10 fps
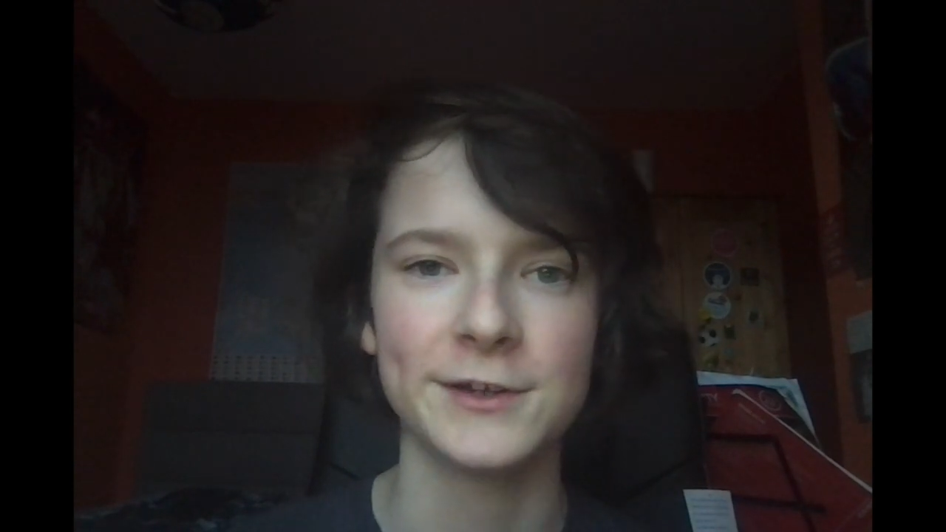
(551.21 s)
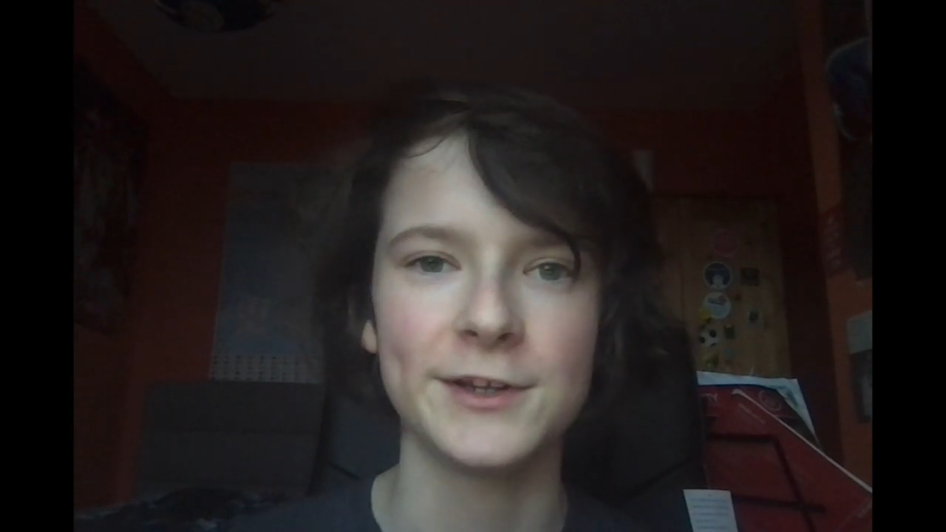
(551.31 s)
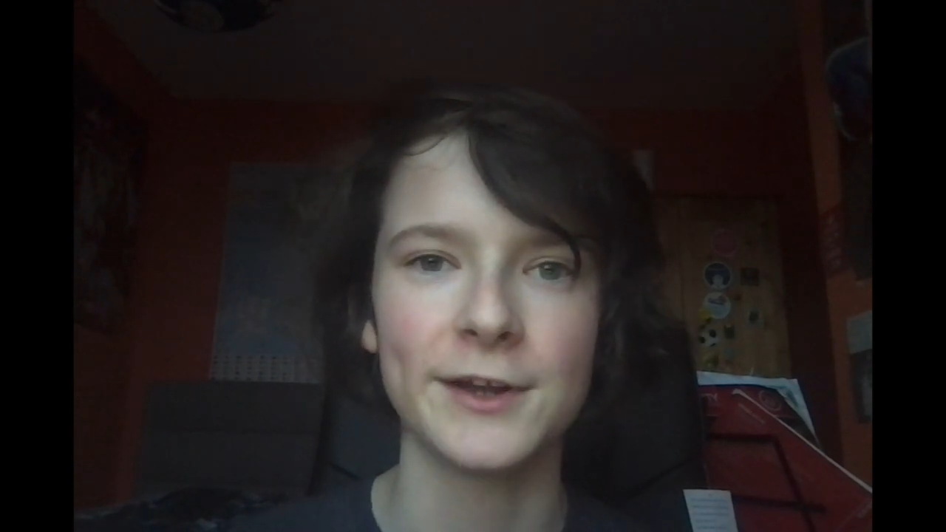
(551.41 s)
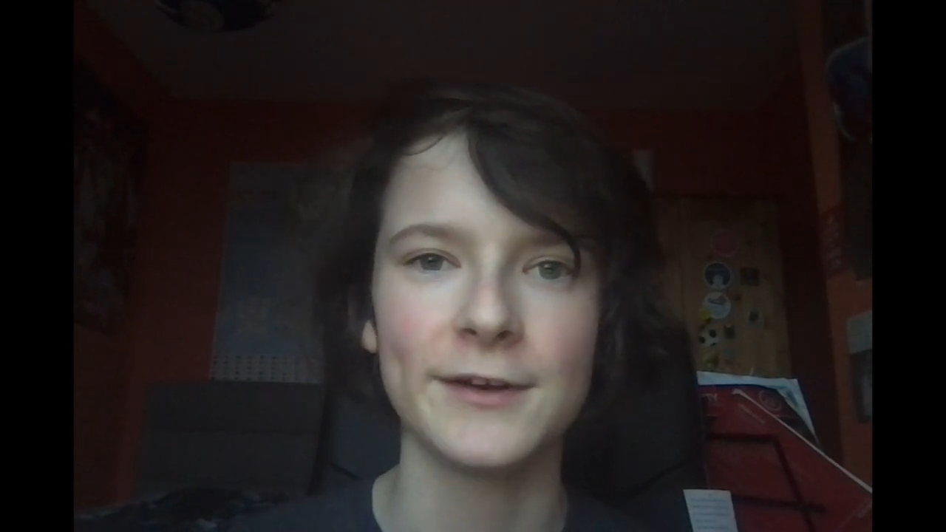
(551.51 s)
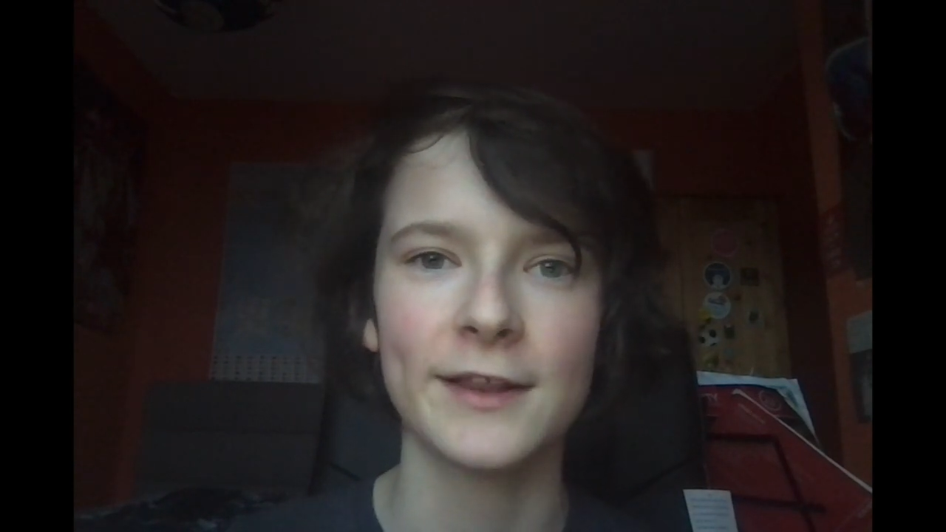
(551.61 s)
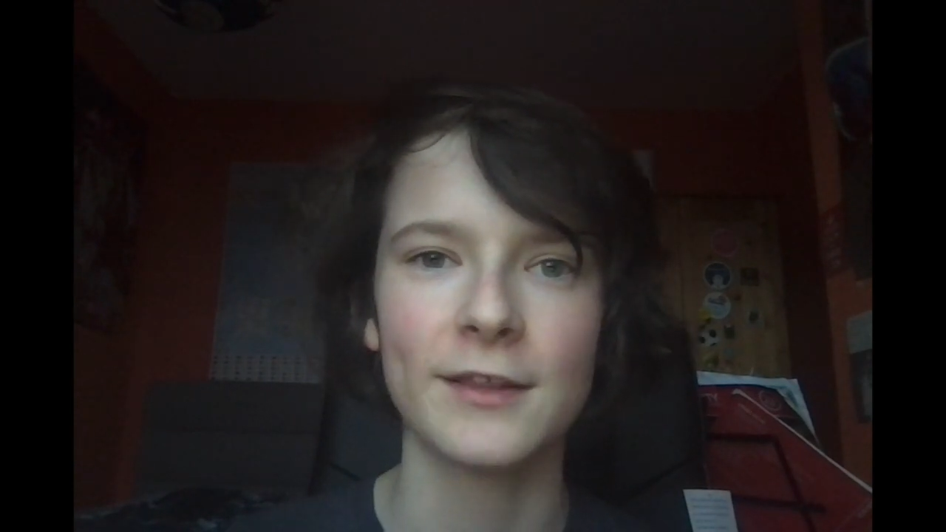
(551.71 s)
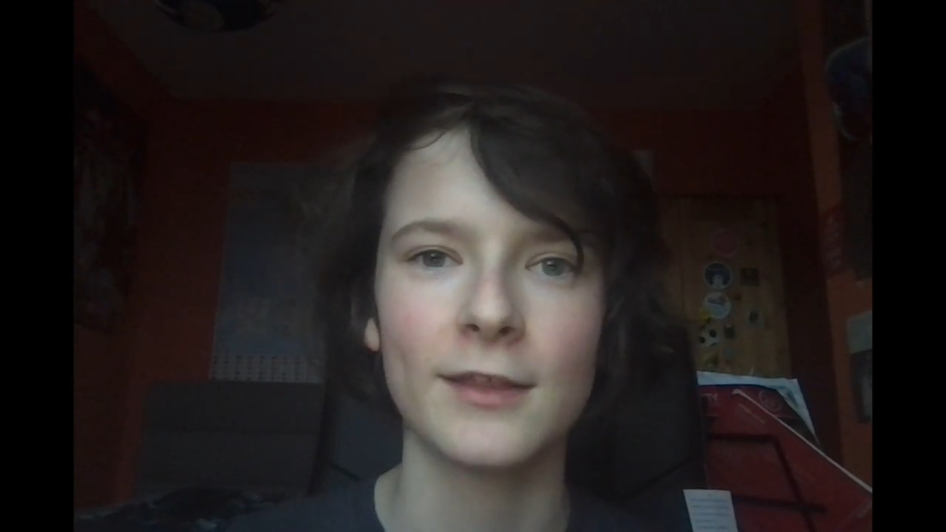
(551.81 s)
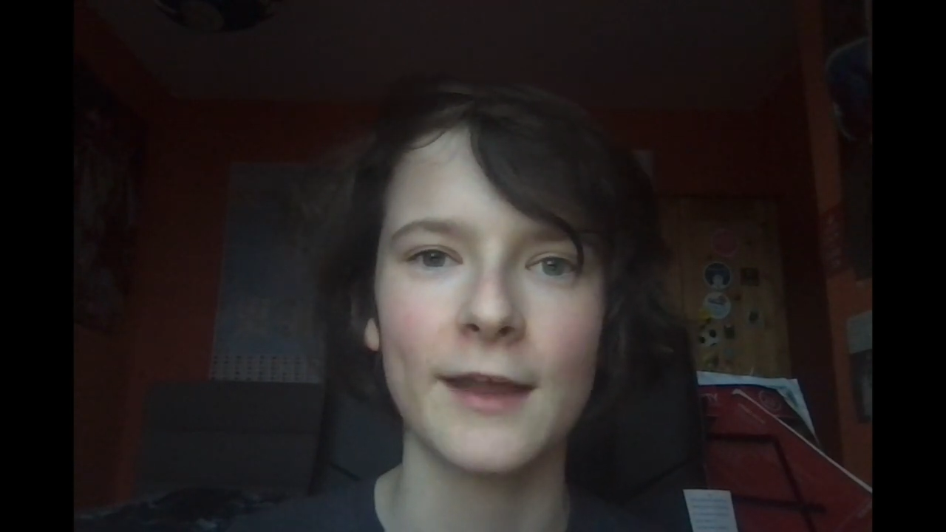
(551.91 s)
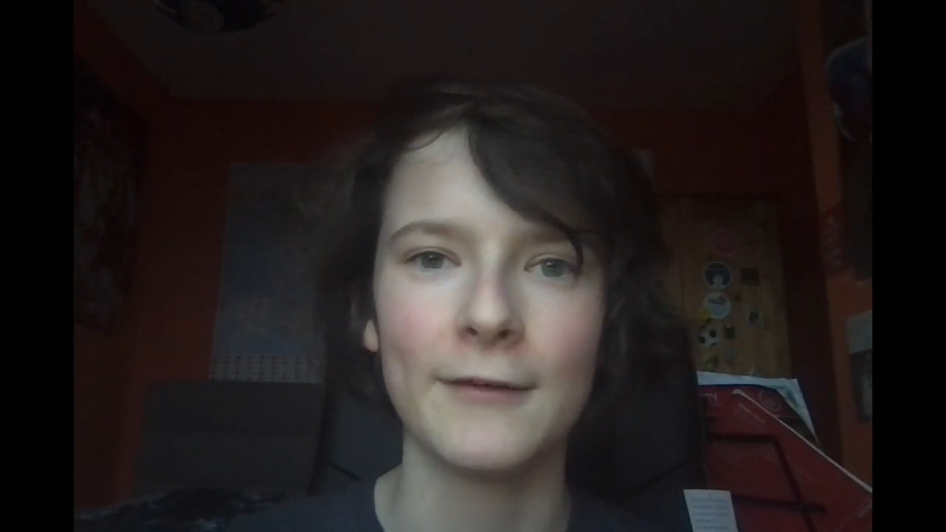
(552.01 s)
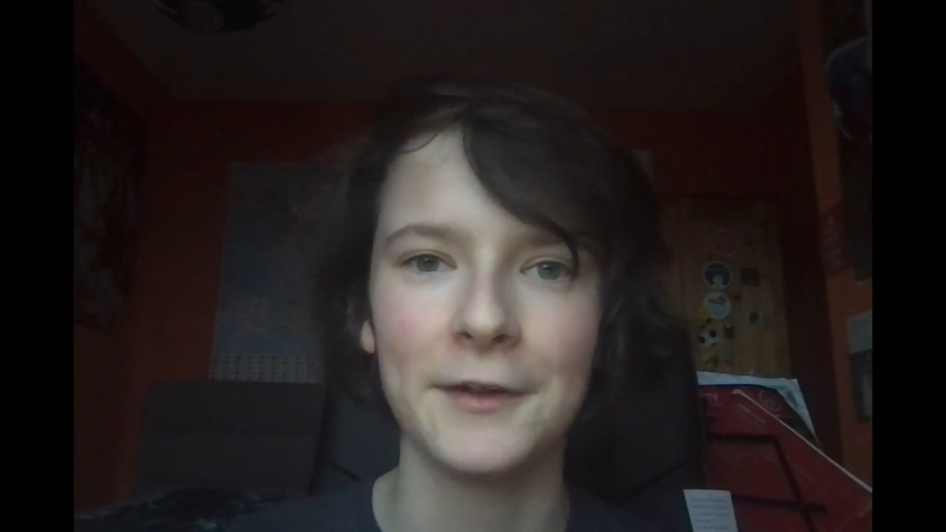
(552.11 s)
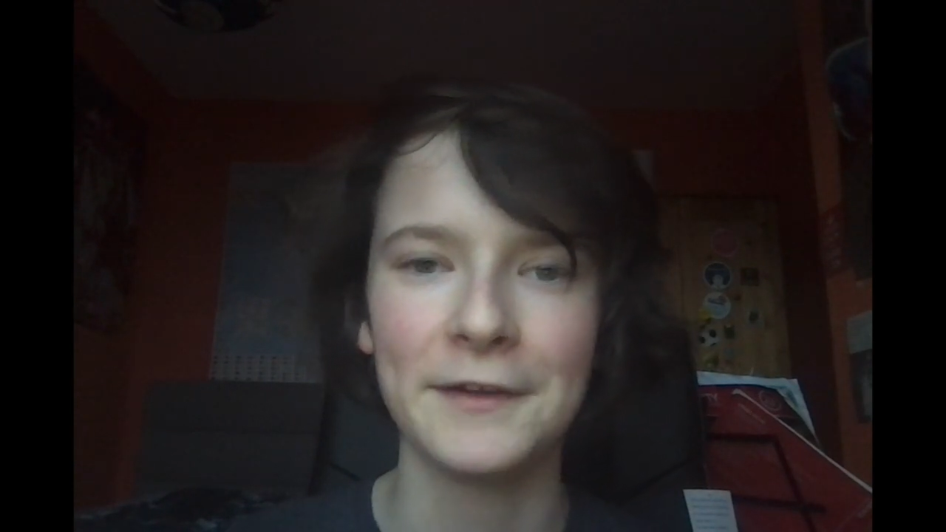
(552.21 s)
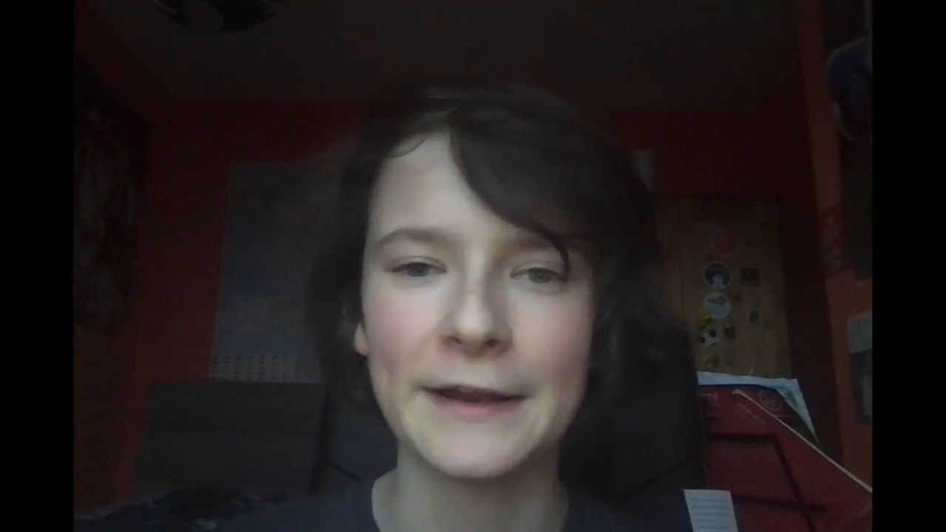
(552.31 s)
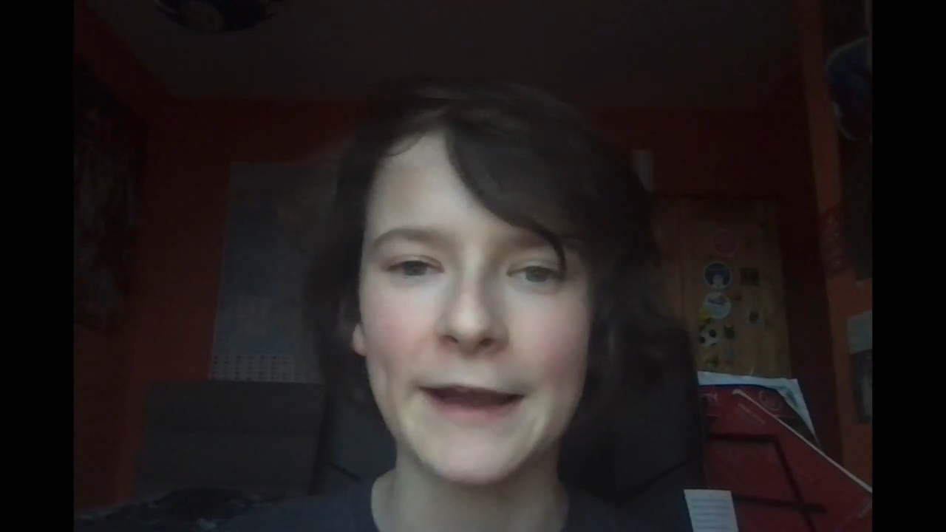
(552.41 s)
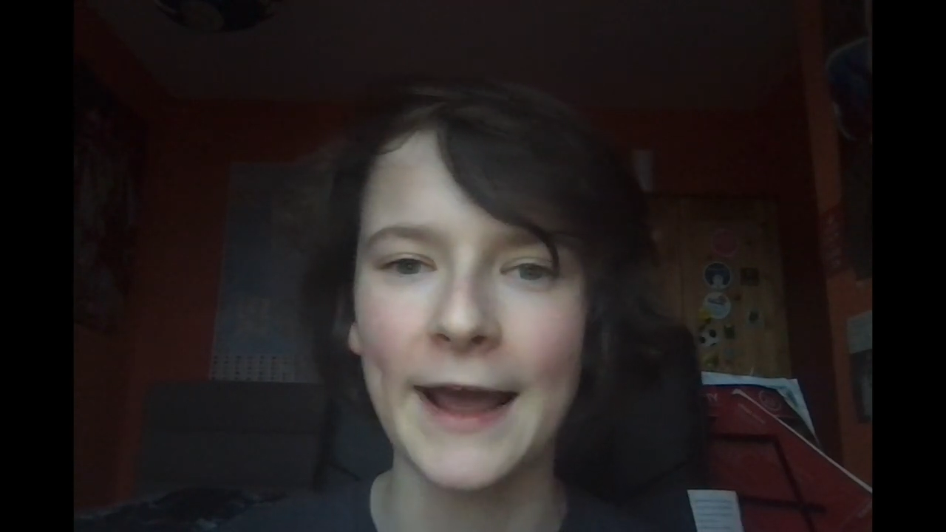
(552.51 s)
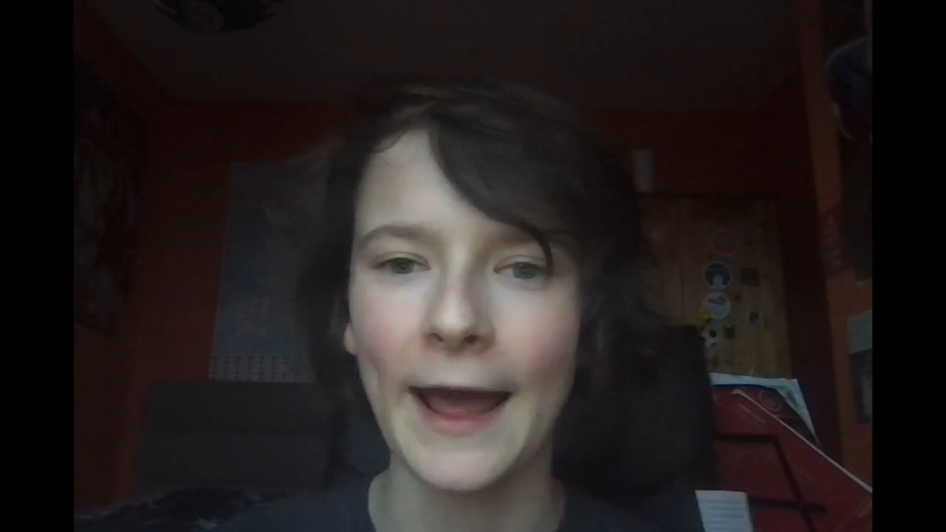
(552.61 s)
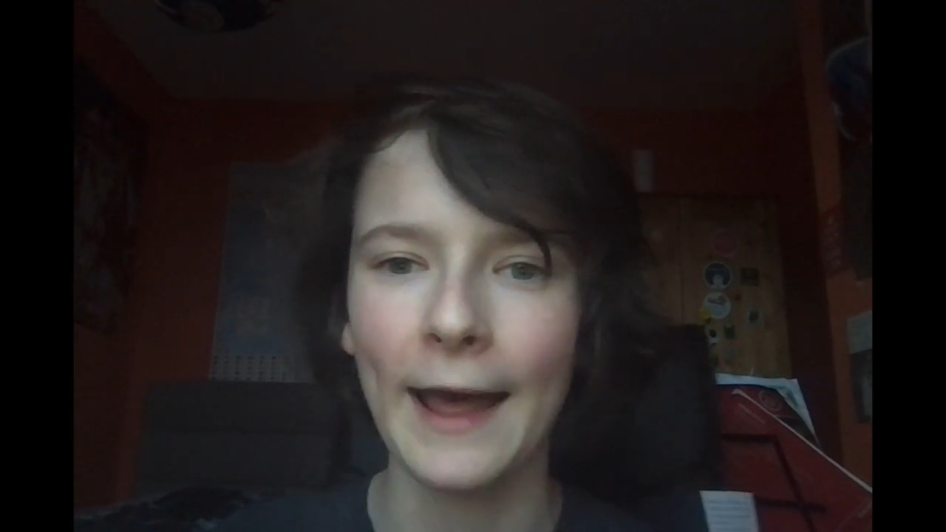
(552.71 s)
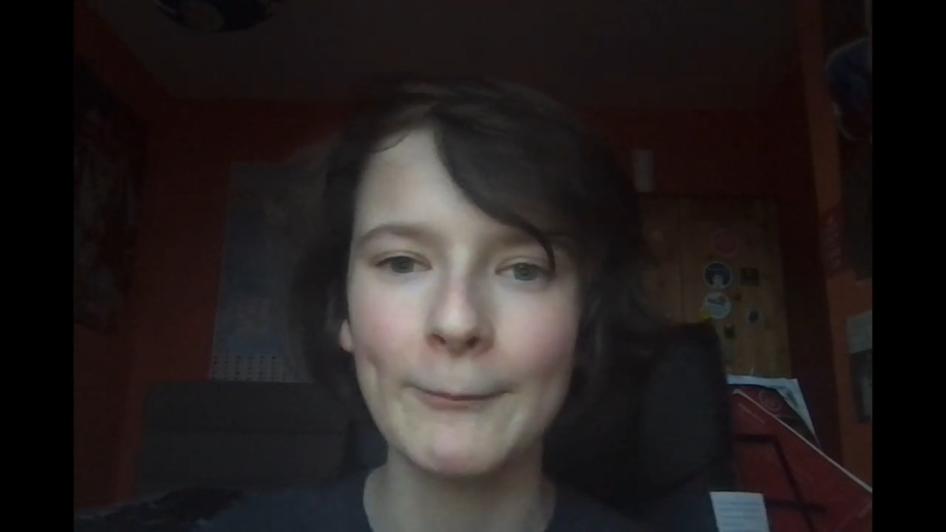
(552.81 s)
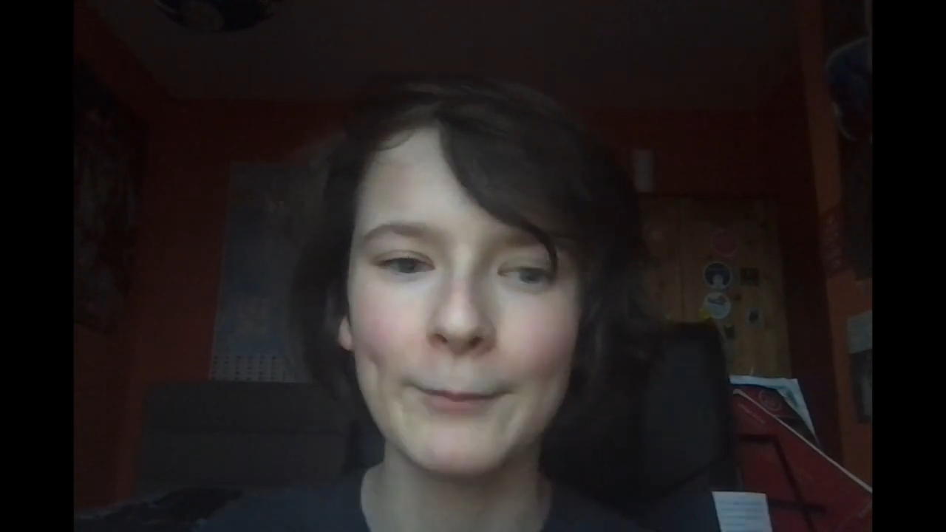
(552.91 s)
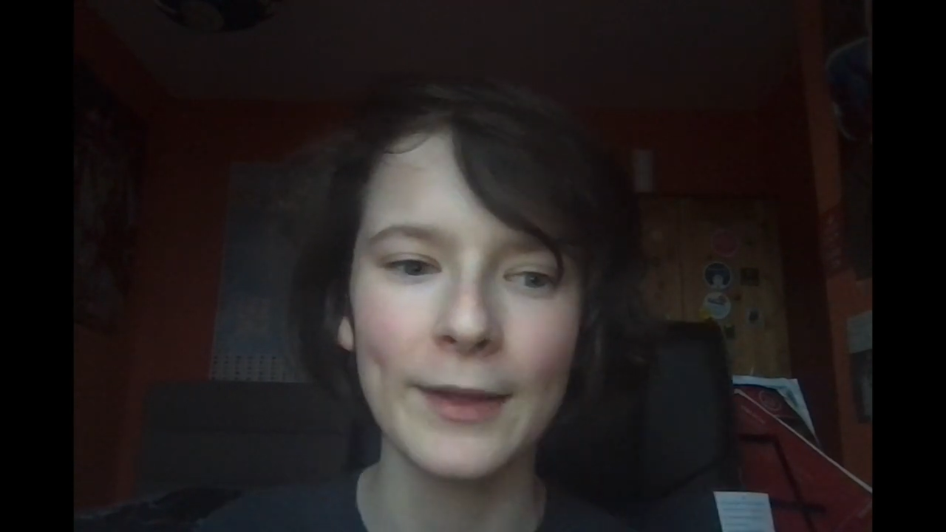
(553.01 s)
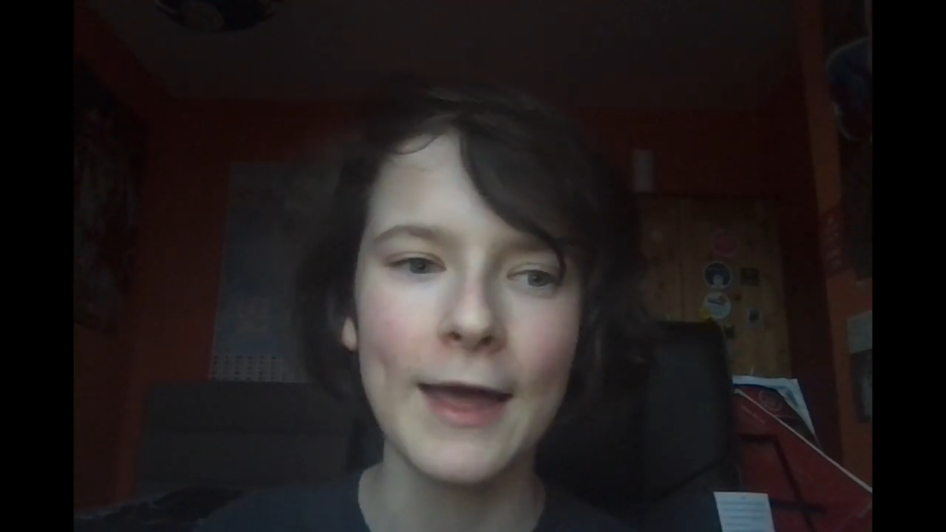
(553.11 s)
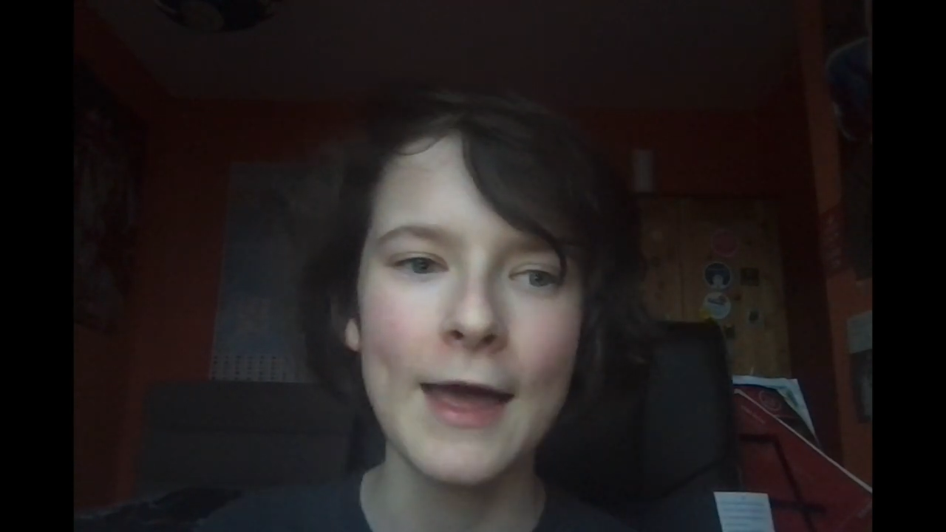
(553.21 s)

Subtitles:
and you don't need to download an app,